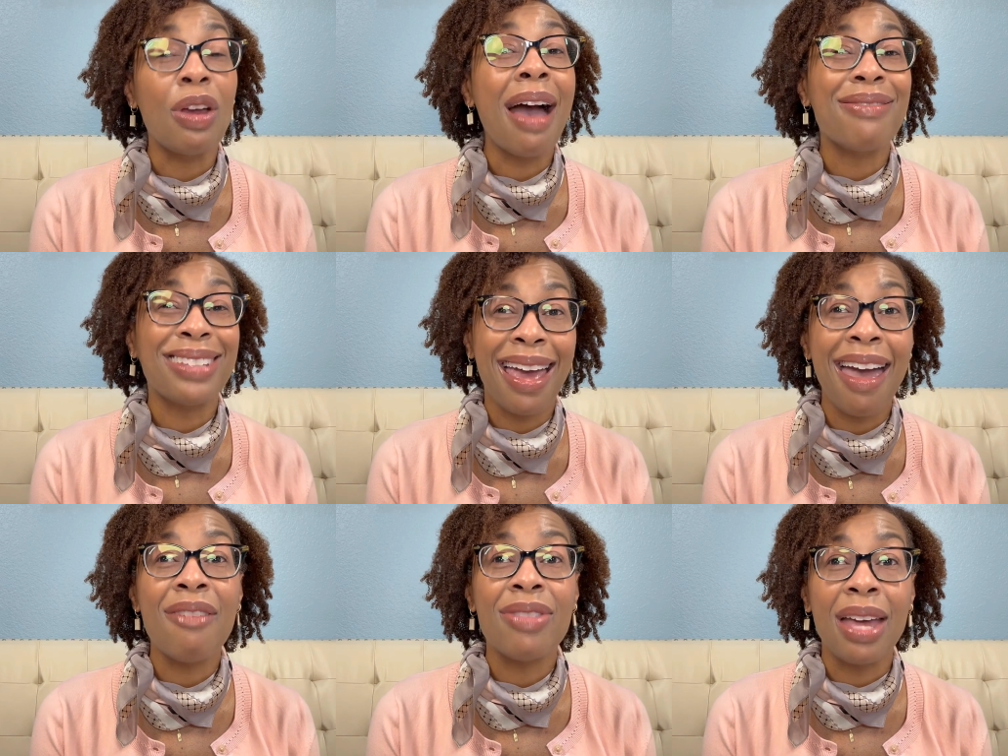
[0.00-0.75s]
You have to
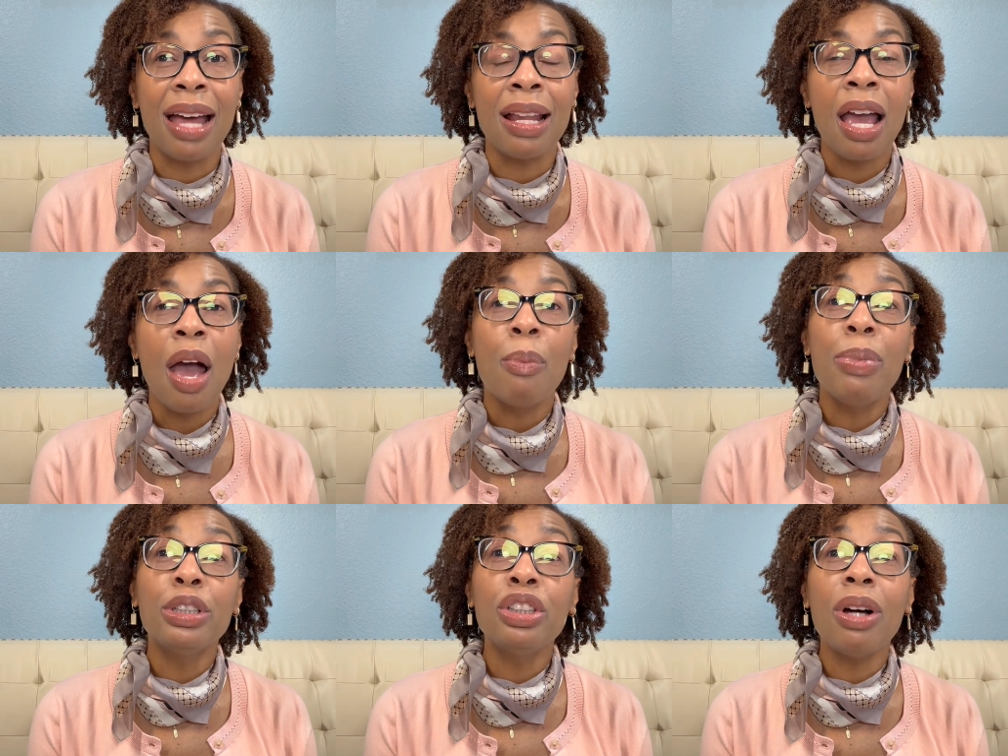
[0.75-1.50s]
have that.
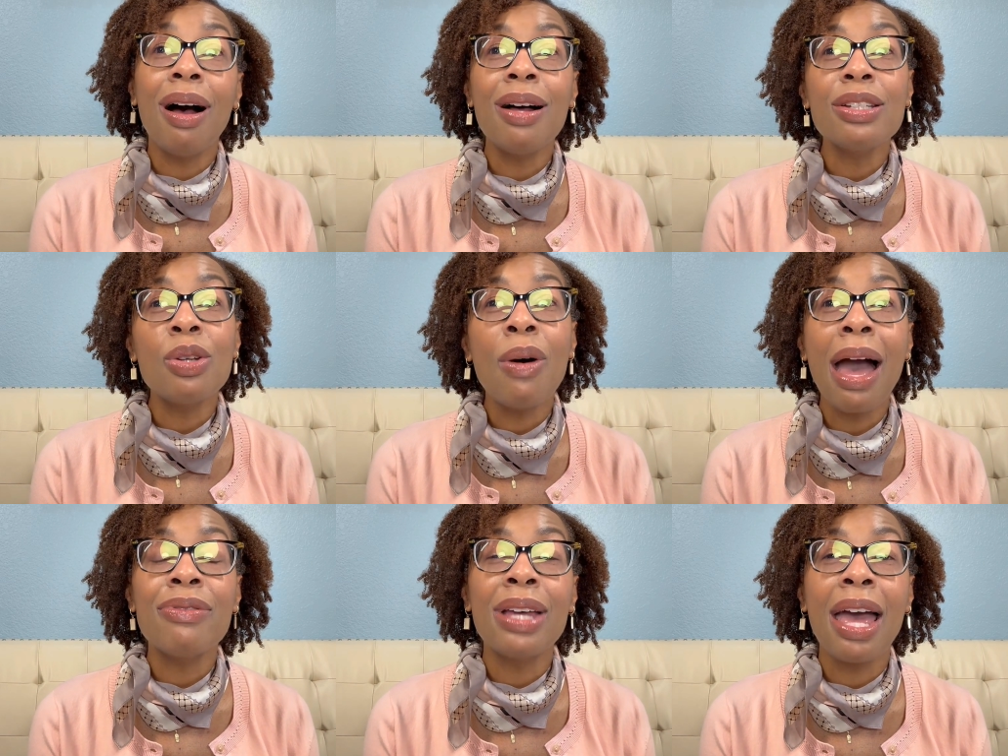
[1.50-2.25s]
But you also
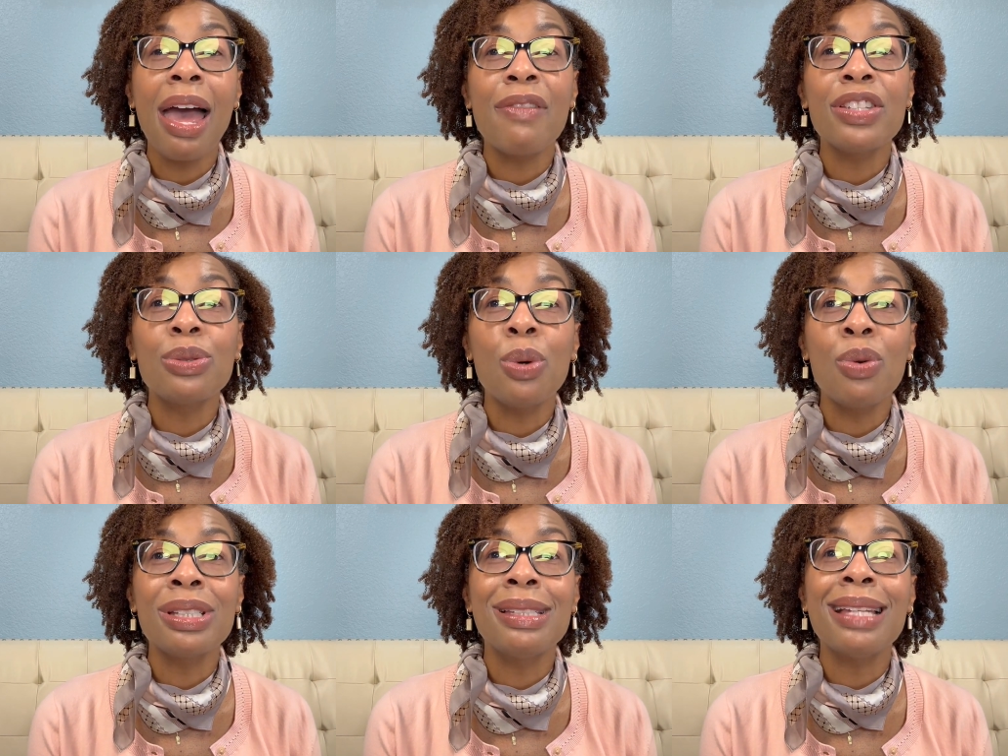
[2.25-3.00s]
have to have
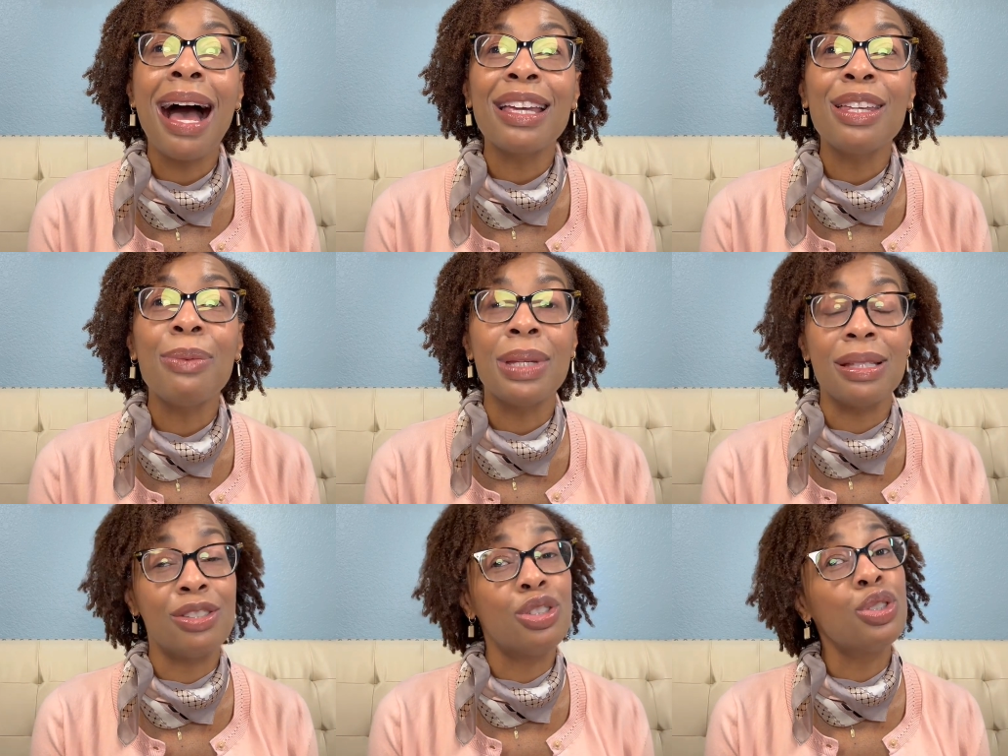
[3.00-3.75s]
source
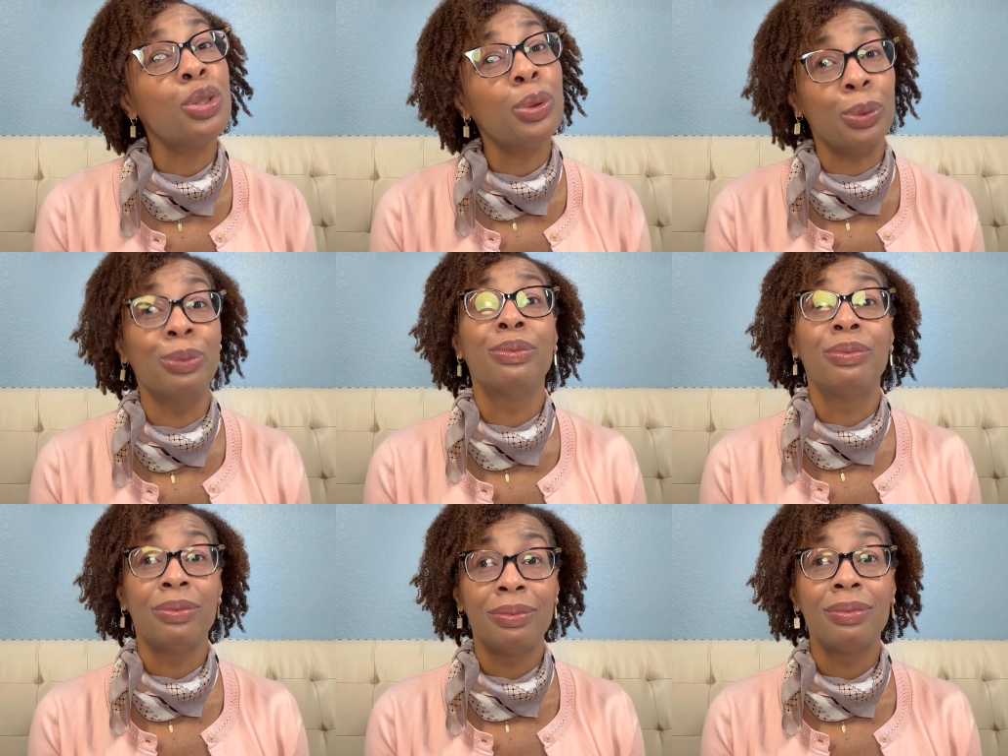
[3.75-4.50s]
documents too,
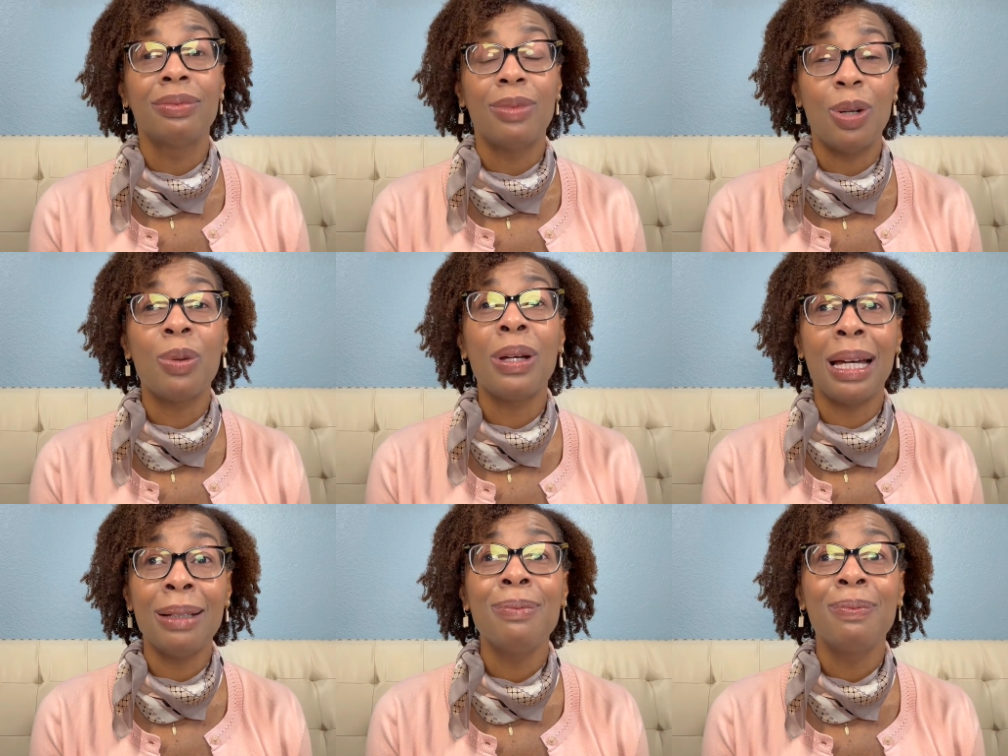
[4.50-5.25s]

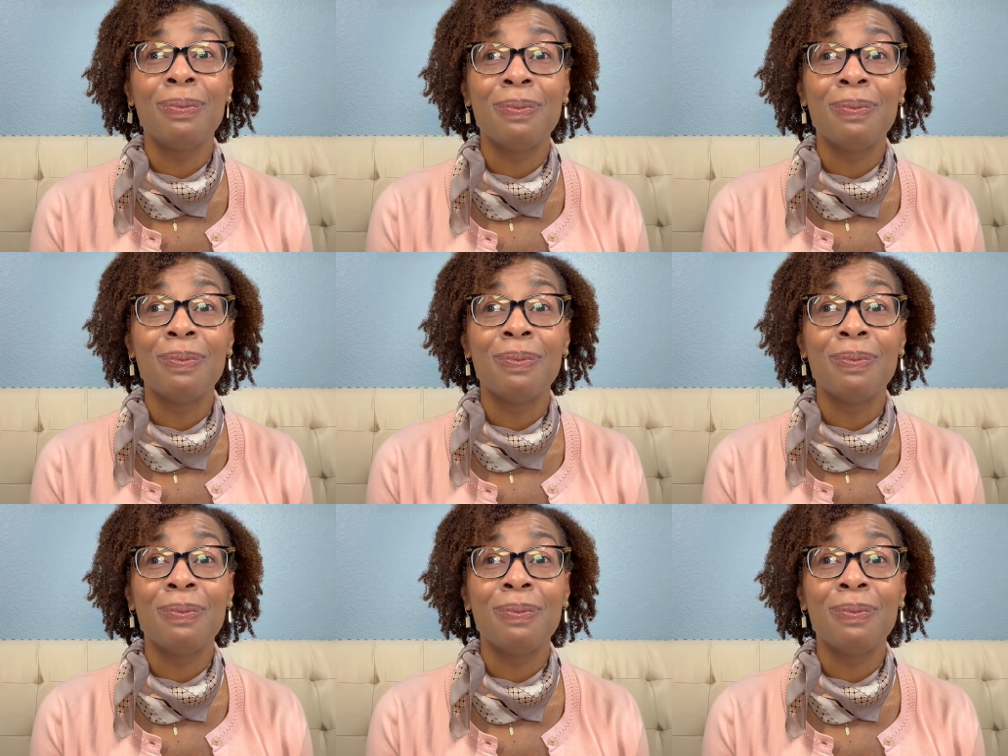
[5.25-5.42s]
okay?